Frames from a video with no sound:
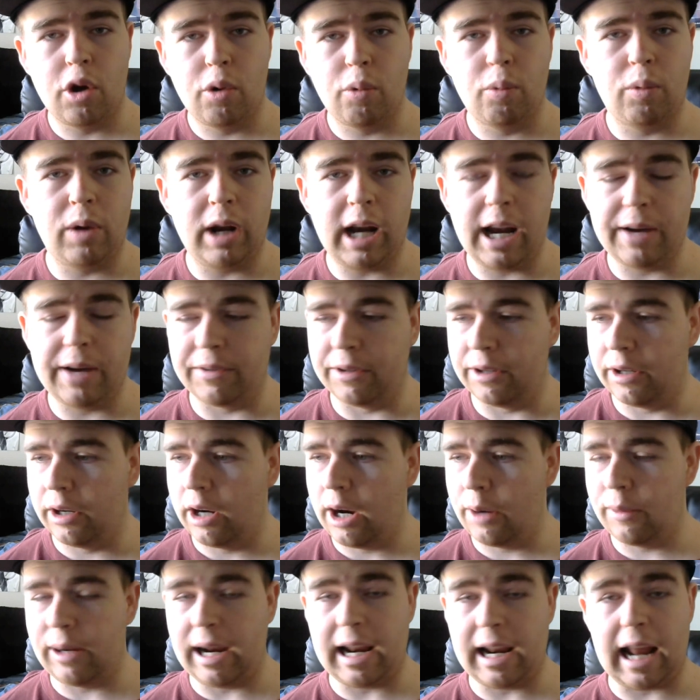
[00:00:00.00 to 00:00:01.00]
whatever.
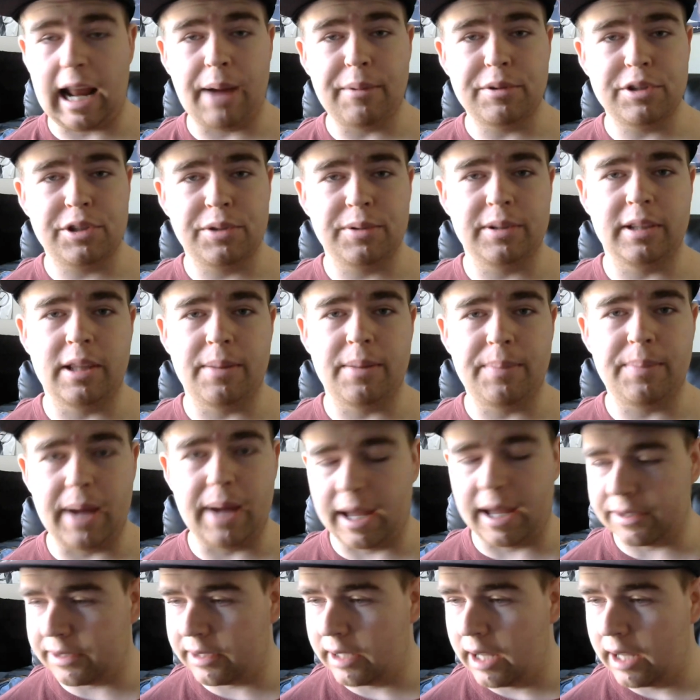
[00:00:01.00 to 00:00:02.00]
Right? I was doing the
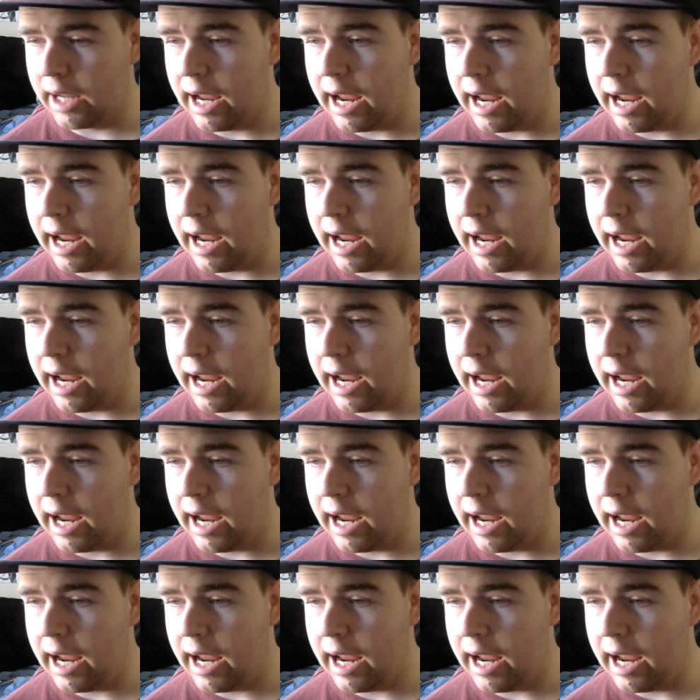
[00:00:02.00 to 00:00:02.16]
best,